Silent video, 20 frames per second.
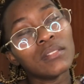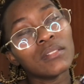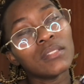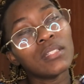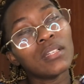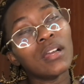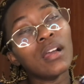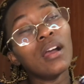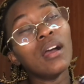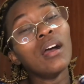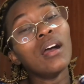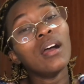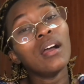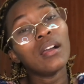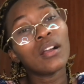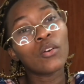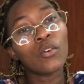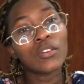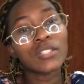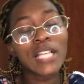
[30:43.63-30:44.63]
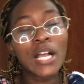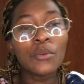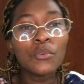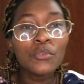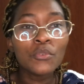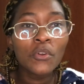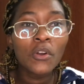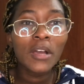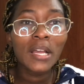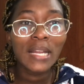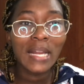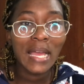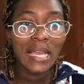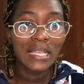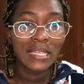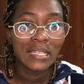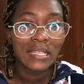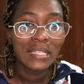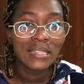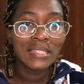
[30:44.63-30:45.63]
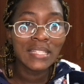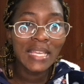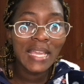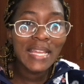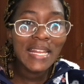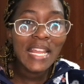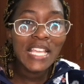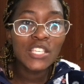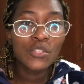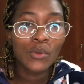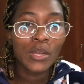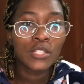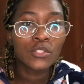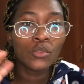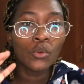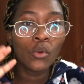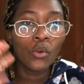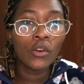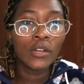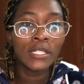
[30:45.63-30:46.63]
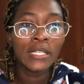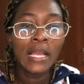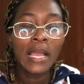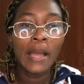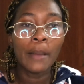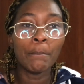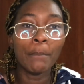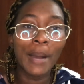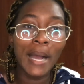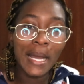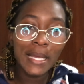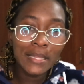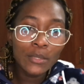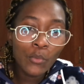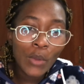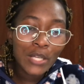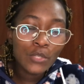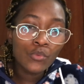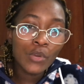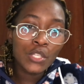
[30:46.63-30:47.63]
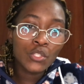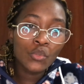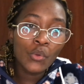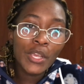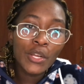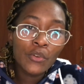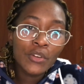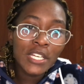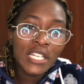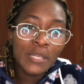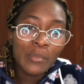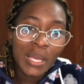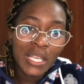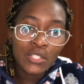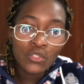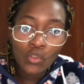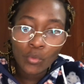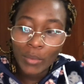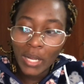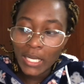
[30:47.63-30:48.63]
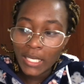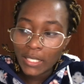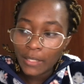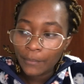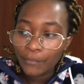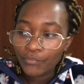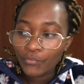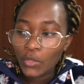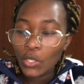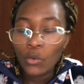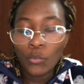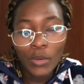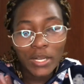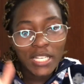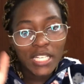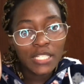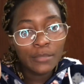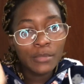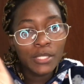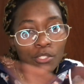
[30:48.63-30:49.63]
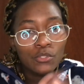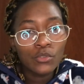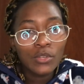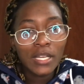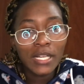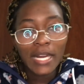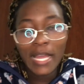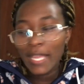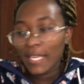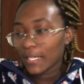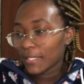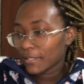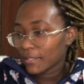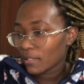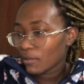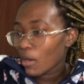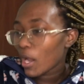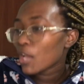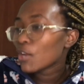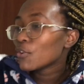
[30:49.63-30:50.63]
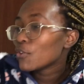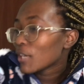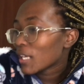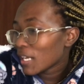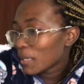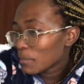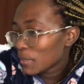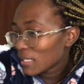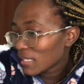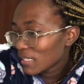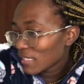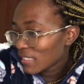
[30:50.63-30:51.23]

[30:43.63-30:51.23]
because I could not cry. The energy was gone, but what was going on in my stomach wanted me to cry. Why are you looking at me?